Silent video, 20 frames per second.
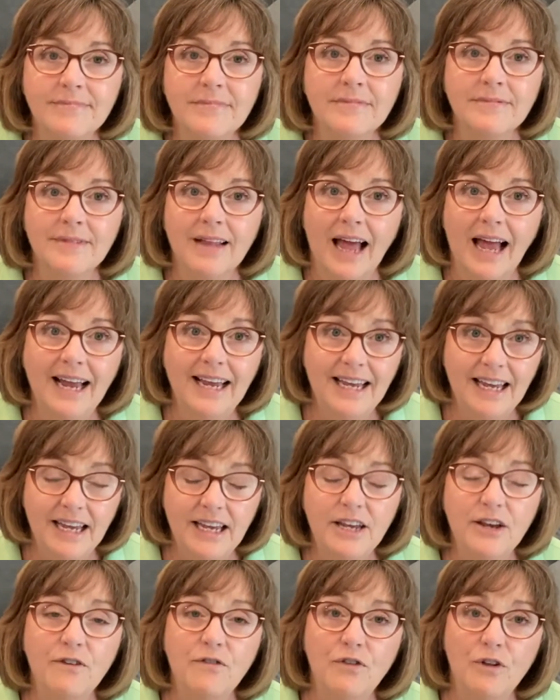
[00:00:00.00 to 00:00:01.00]
I can
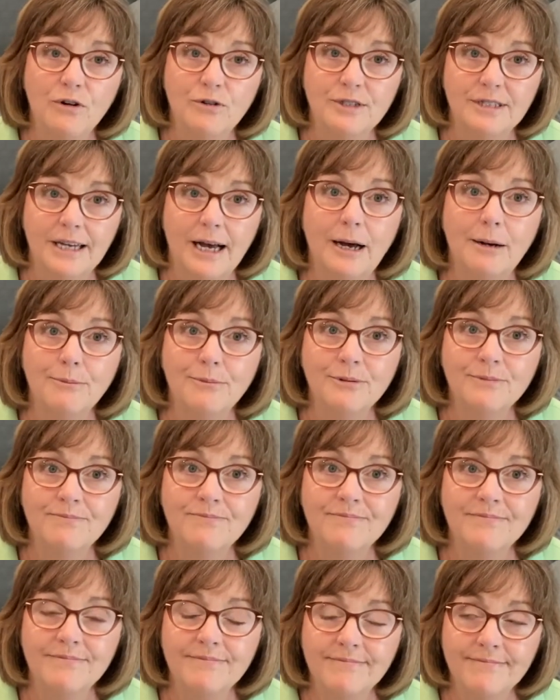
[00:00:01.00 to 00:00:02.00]
give those up,
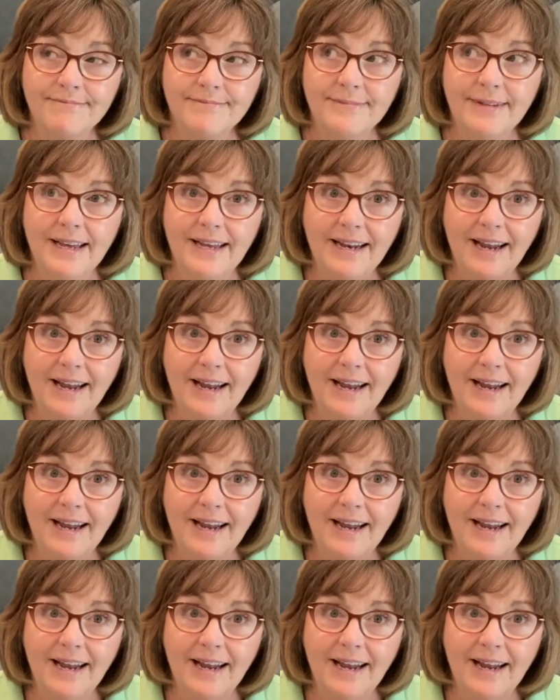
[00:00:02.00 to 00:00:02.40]
and